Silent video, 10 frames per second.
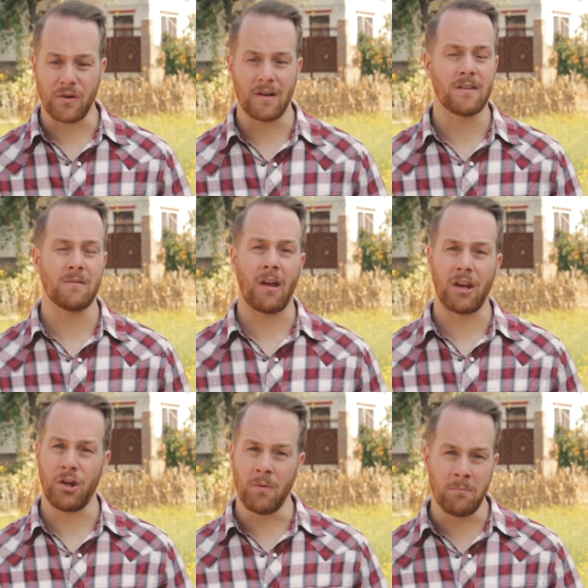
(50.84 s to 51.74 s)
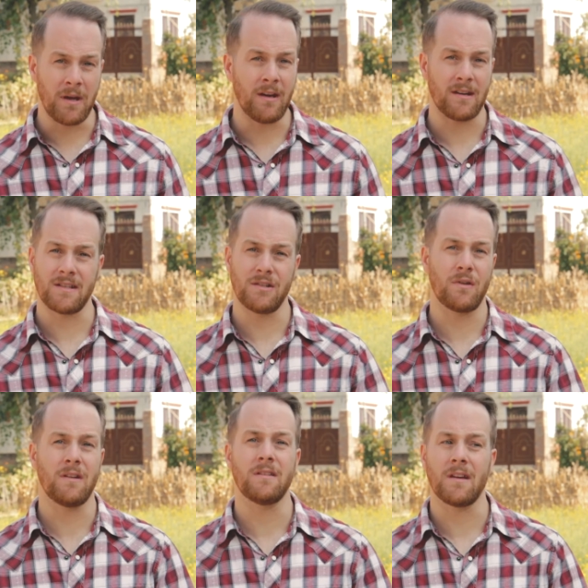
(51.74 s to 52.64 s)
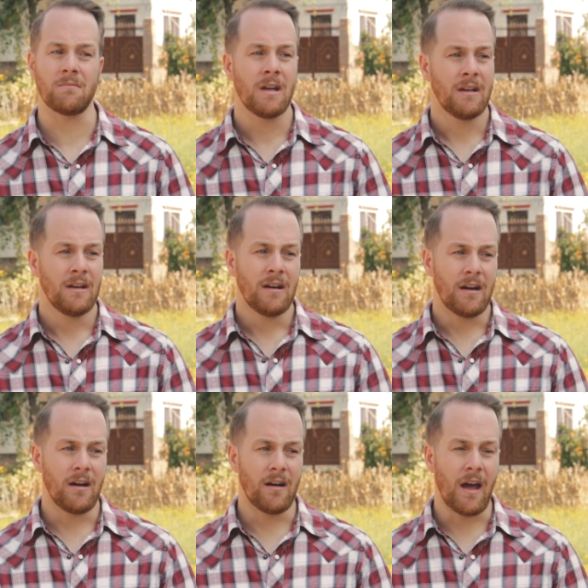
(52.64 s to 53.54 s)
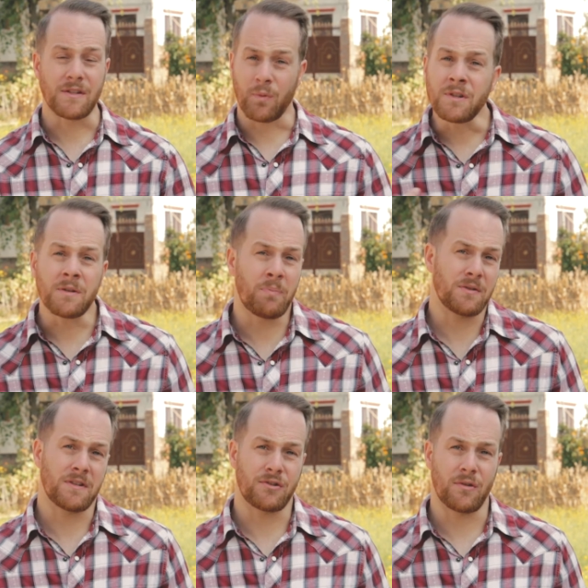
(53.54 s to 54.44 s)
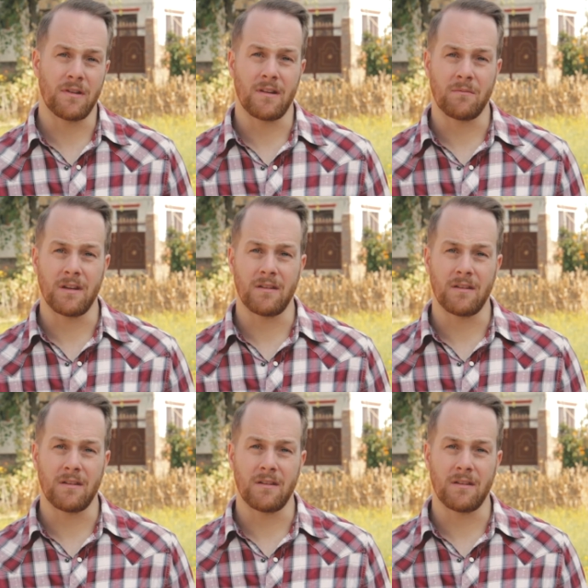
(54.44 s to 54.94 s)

treated them like human beings. He treated them as we're supposed to treat them,